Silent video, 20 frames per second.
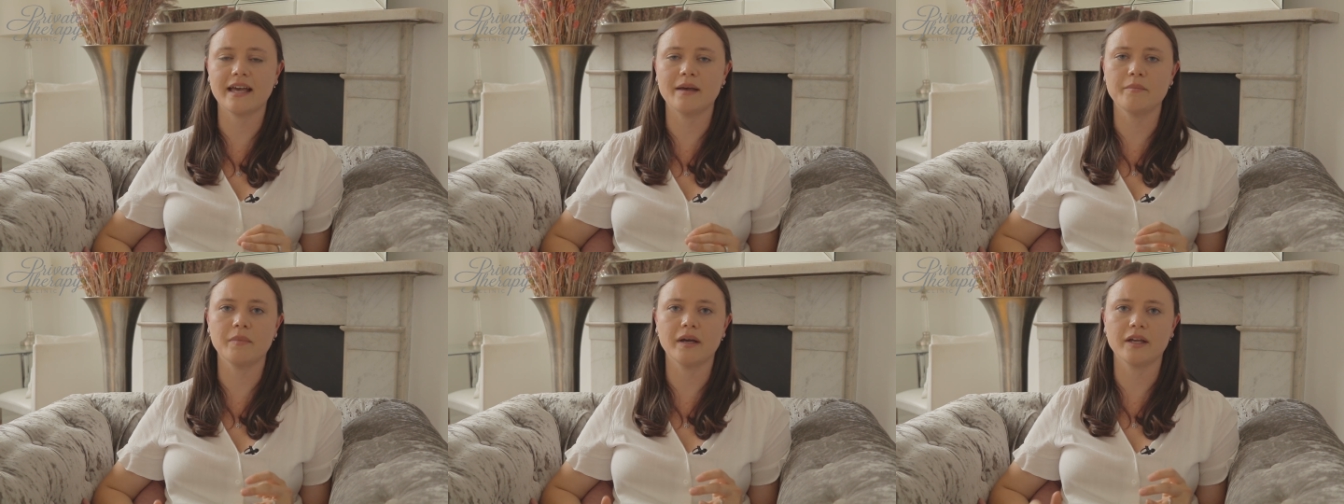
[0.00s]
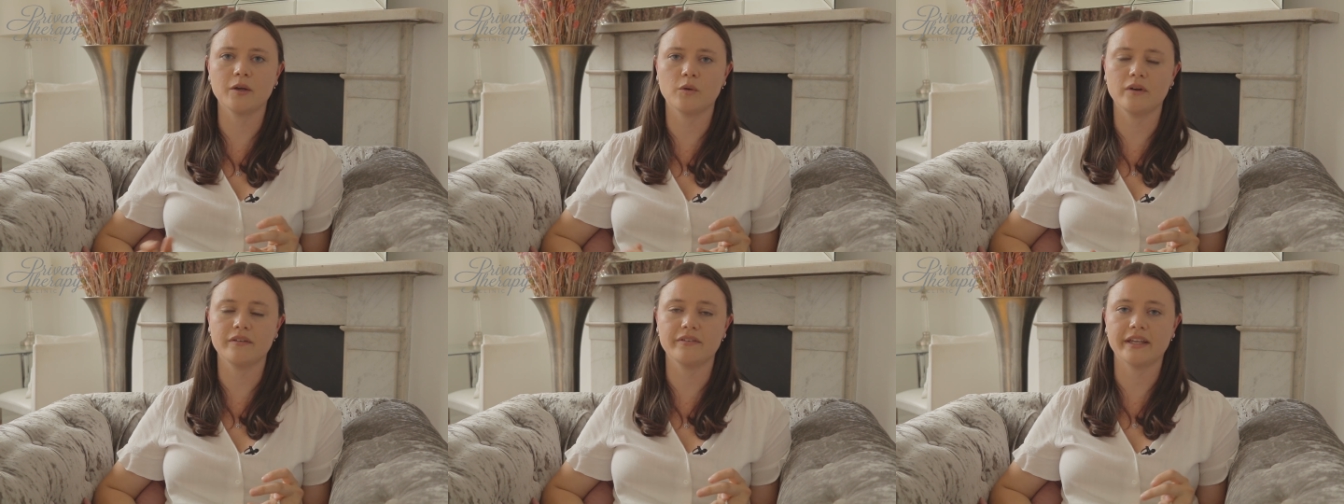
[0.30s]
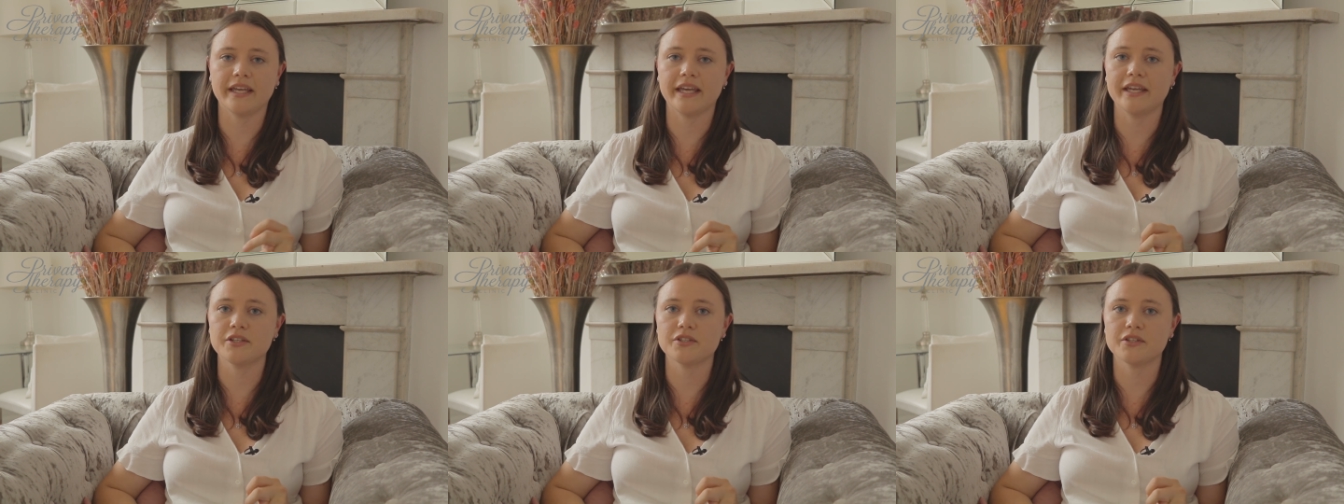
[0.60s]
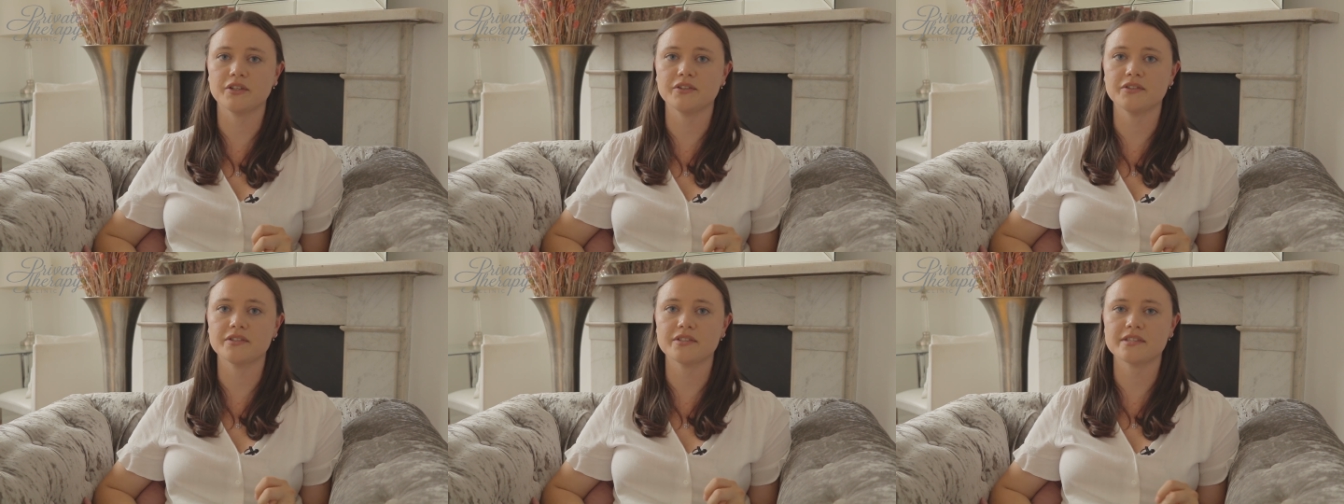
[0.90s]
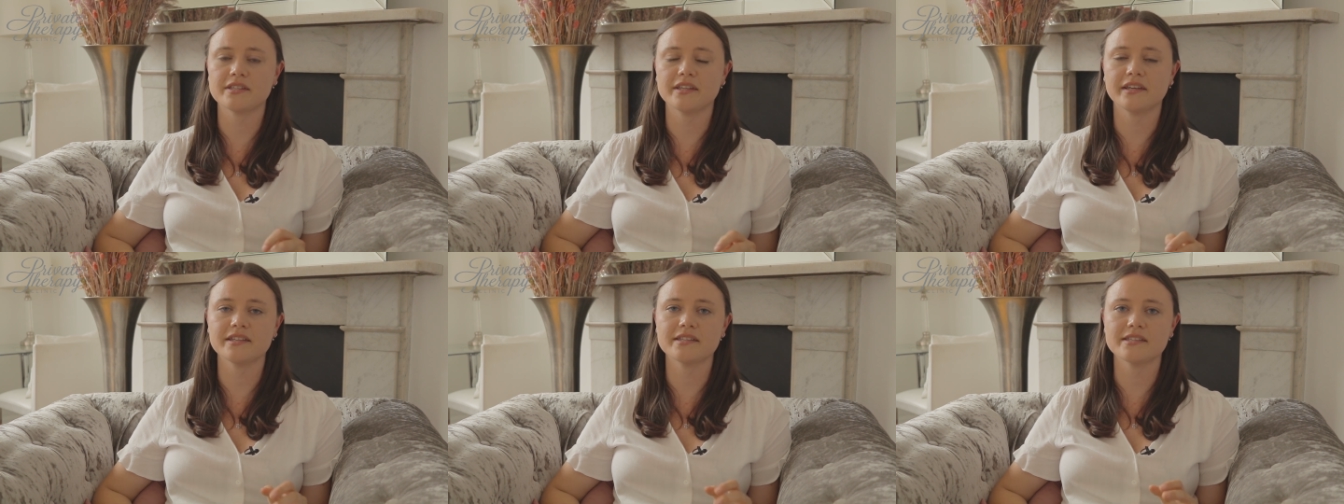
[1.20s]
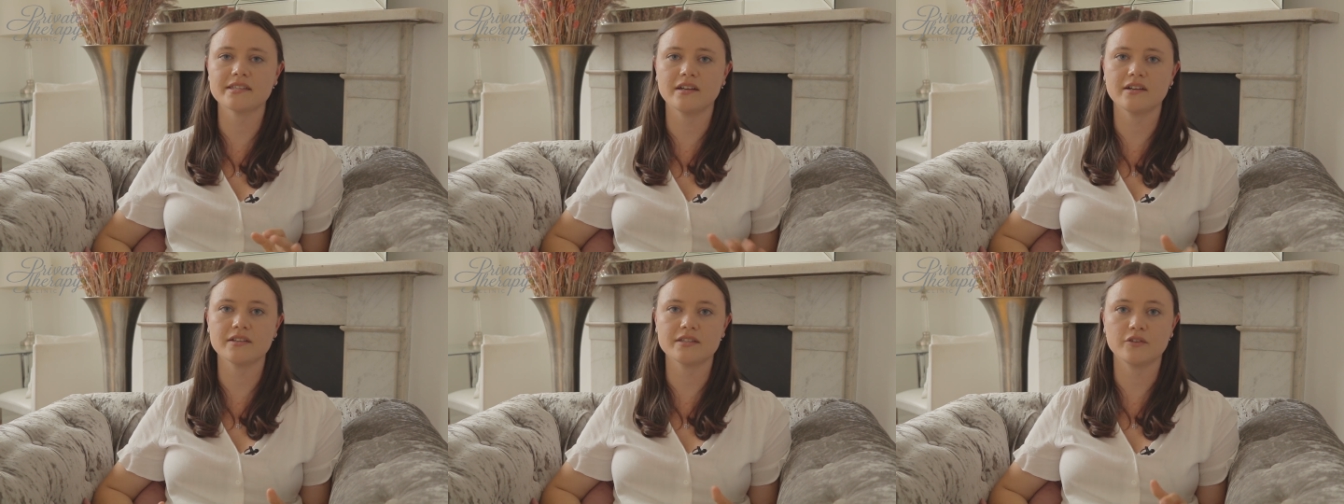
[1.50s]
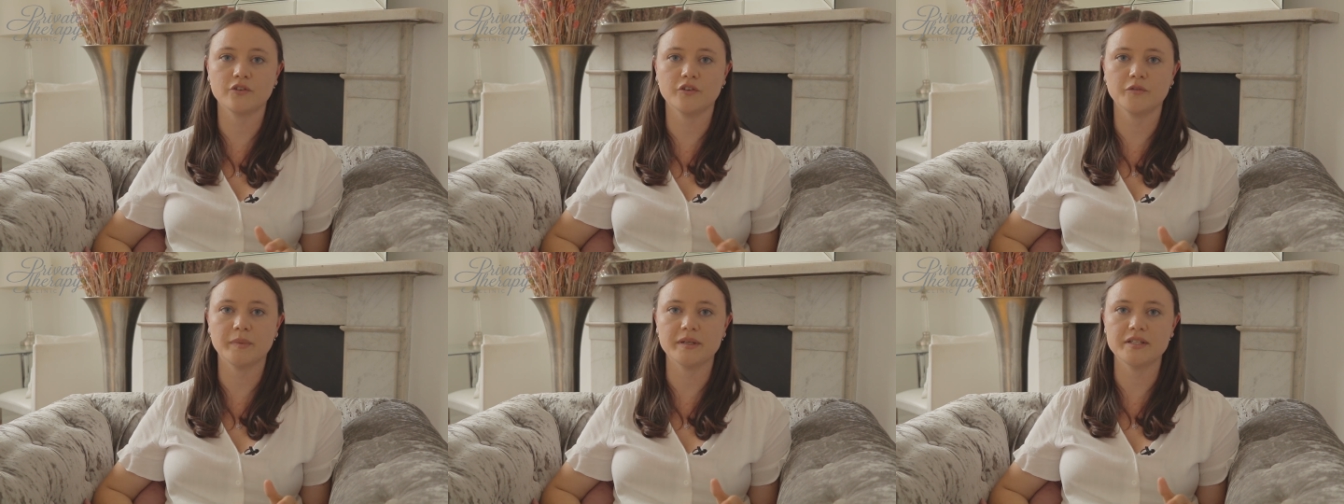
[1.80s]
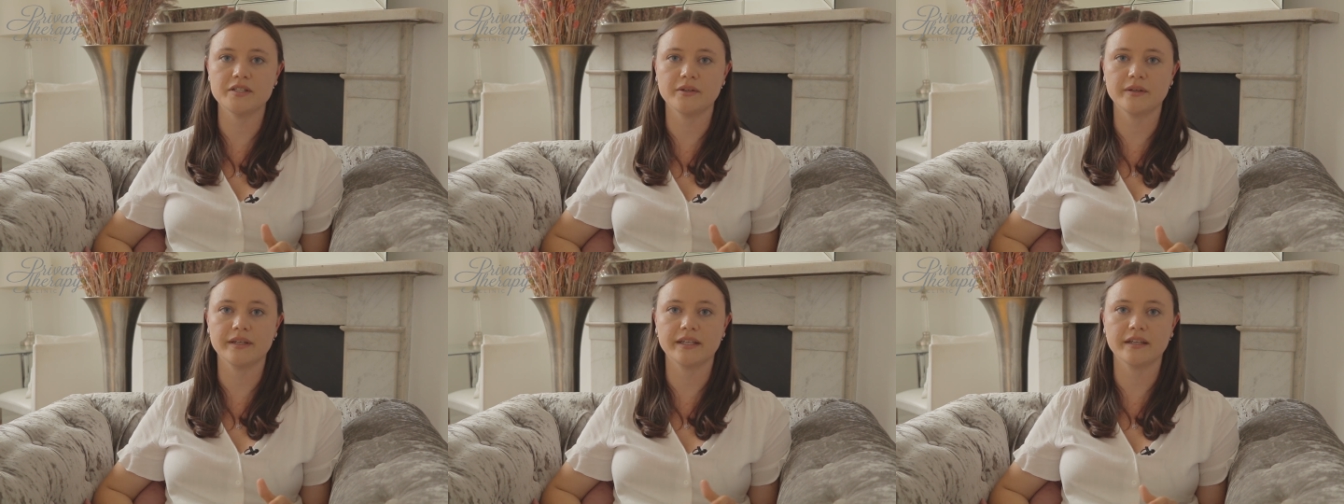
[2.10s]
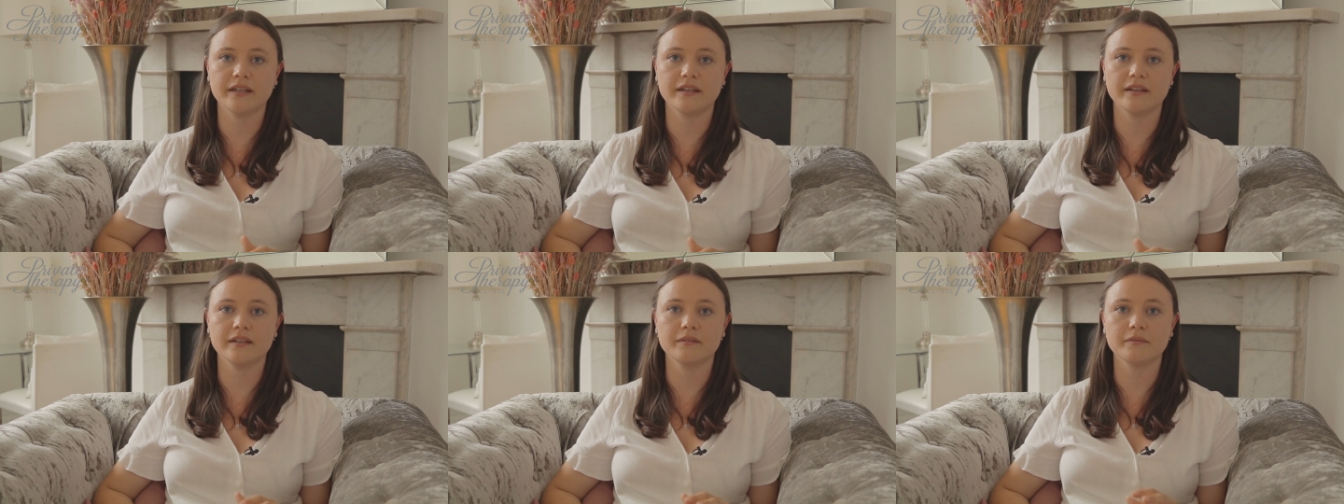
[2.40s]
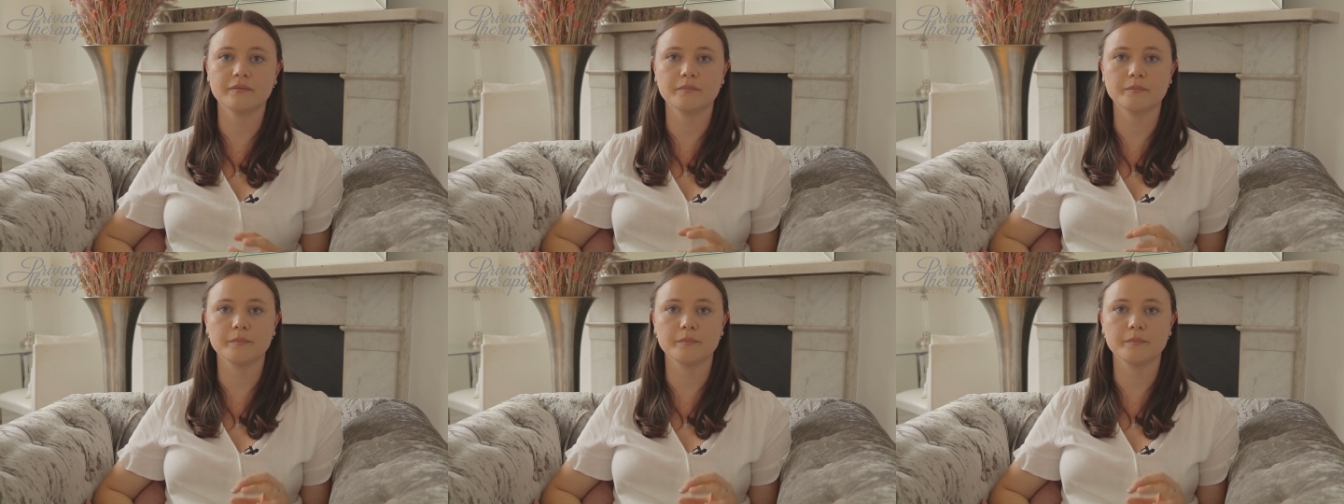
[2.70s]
and my qualifications, I started off by doing a